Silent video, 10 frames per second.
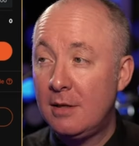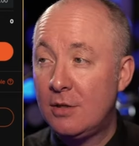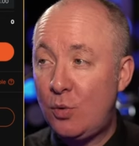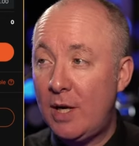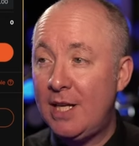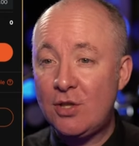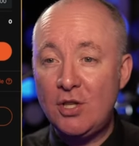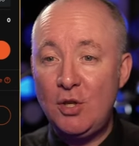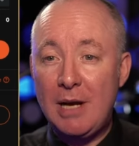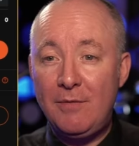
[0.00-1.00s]
Twitch?
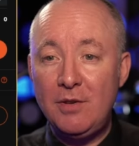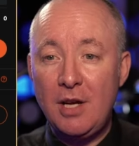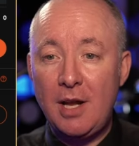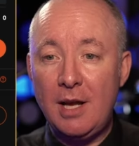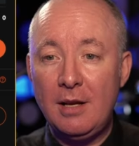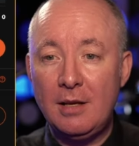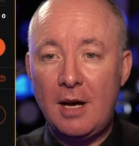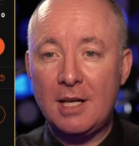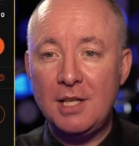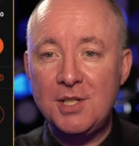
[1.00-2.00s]
Because you haven't done it.
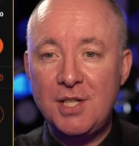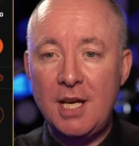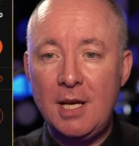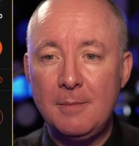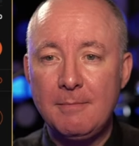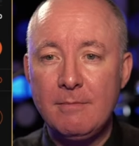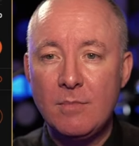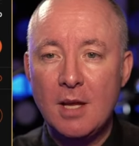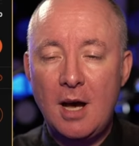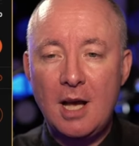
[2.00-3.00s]
I can see.
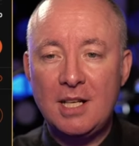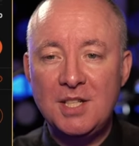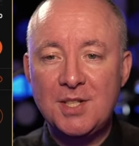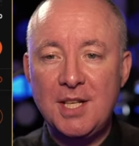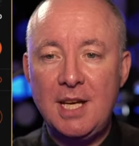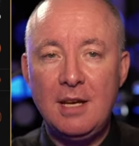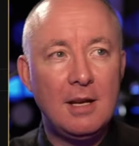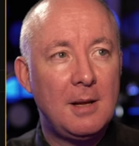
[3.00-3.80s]
I can see.